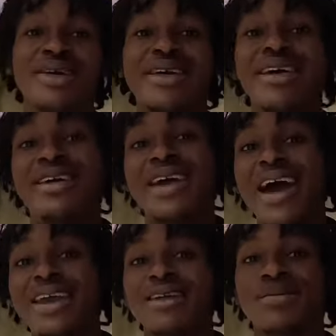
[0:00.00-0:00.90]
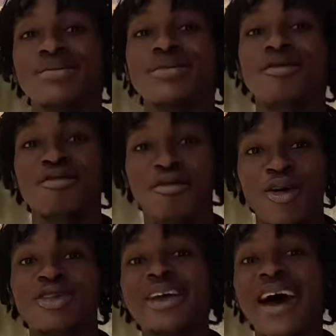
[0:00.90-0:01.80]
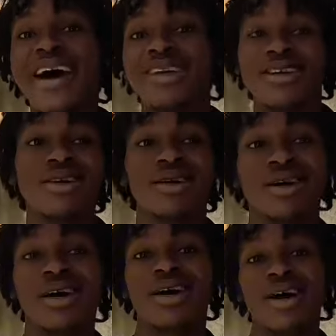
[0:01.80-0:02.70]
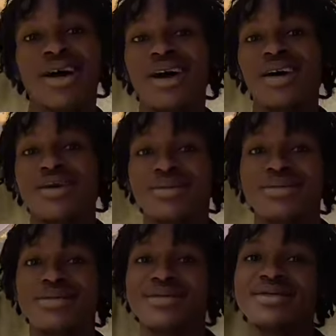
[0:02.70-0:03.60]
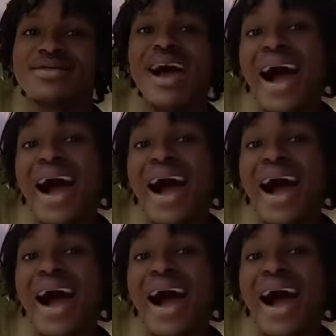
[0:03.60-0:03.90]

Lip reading: How many languages do you speak? I'm like, geez.